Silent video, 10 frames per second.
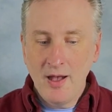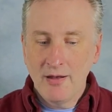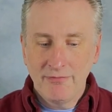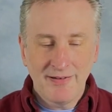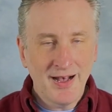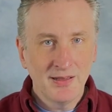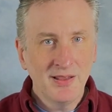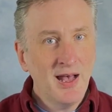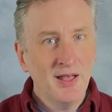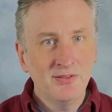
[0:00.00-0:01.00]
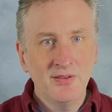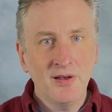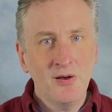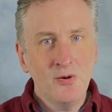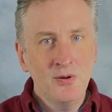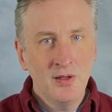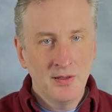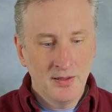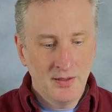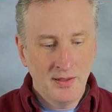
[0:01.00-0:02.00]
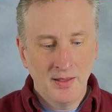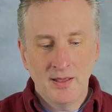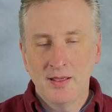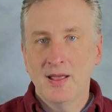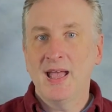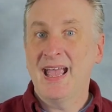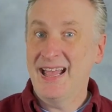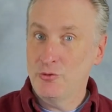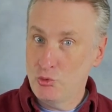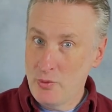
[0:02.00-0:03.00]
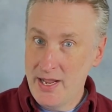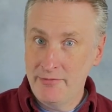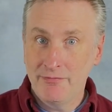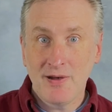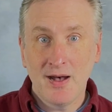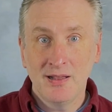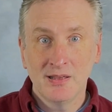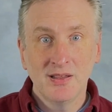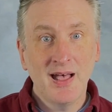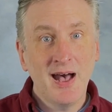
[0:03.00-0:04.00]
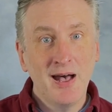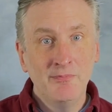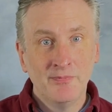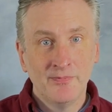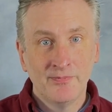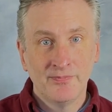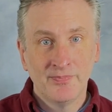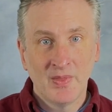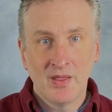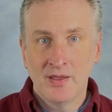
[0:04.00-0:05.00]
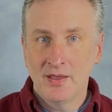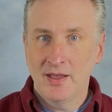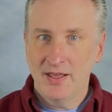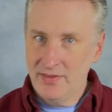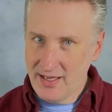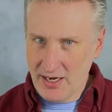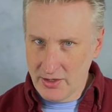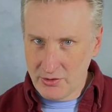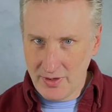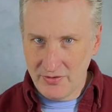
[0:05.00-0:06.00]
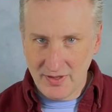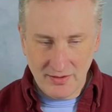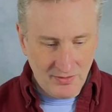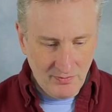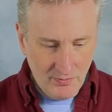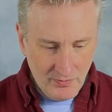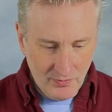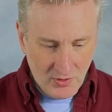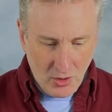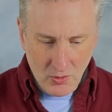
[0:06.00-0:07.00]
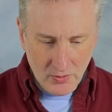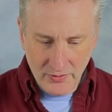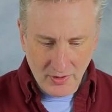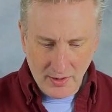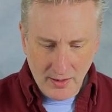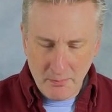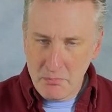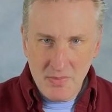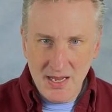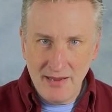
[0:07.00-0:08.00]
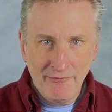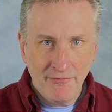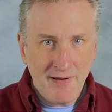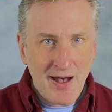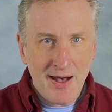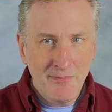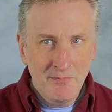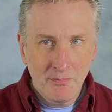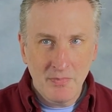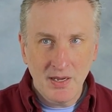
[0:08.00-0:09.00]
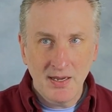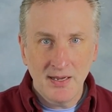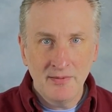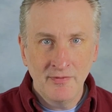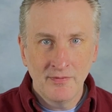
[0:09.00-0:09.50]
fa la do, and re fa la. And the characteristic tones are mi fa mi.